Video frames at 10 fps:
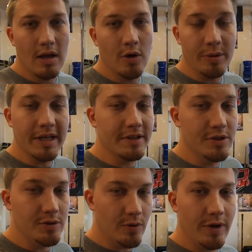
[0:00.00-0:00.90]
Hope you guys
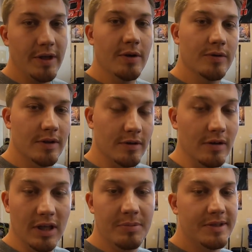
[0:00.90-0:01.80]
enjoyed those little
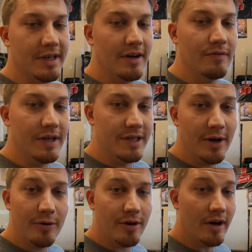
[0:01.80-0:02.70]
clips of the
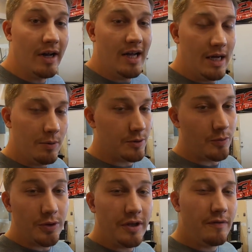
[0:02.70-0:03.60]
toter. It was a
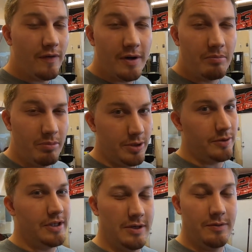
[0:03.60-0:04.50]
really fun
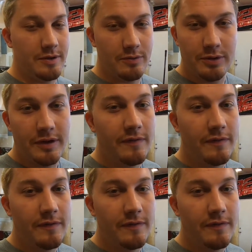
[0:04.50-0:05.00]
build and it was a really